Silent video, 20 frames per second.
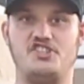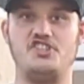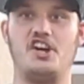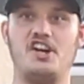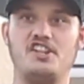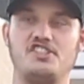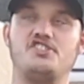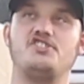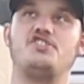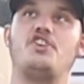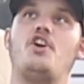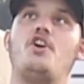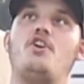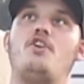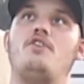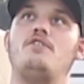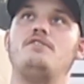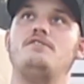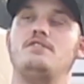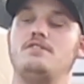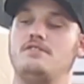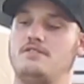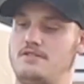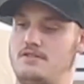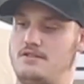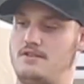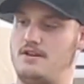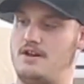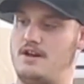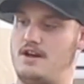just turned
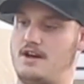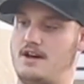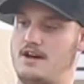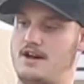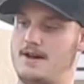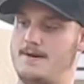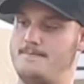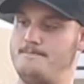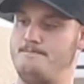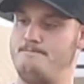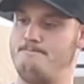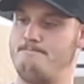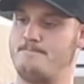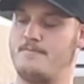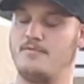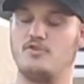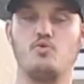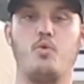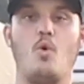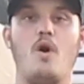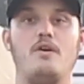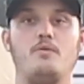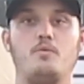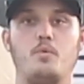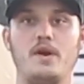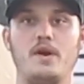um, 12